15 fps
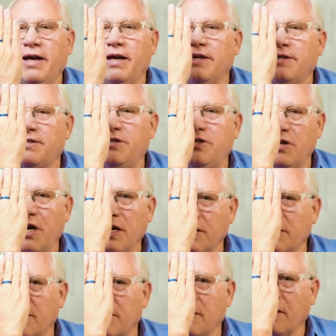is
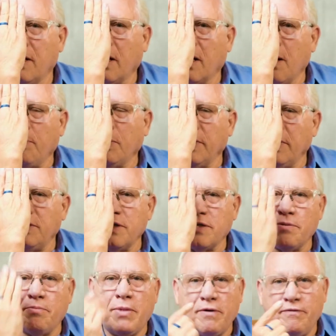just a couple
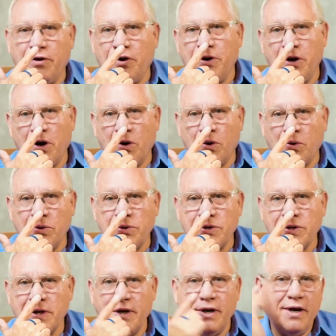inches above your
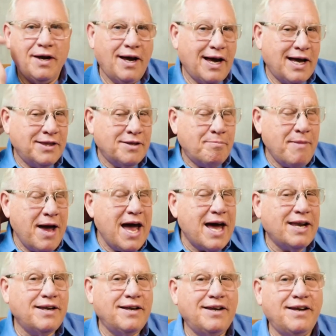nose, and the
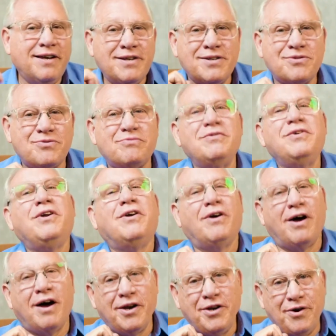mat is
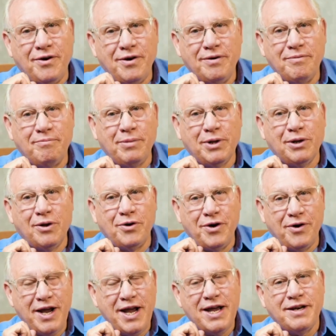below
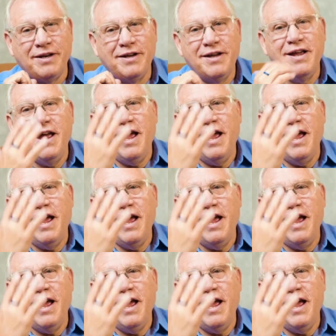your head.